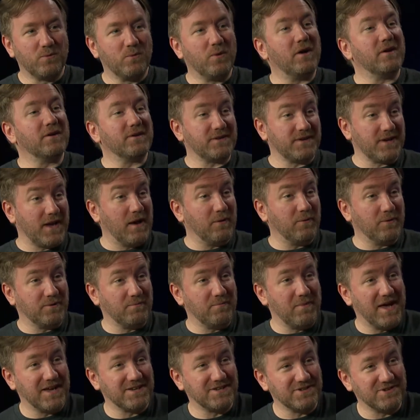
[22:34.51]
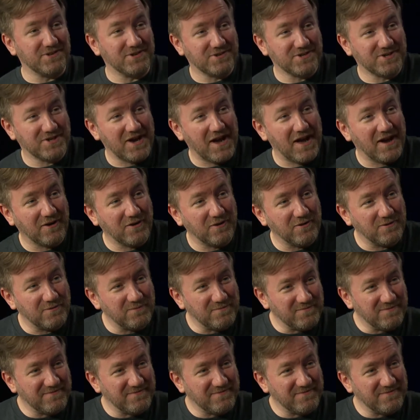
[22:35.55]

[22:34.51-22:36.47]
Well, yeah. I would imagine your Chicago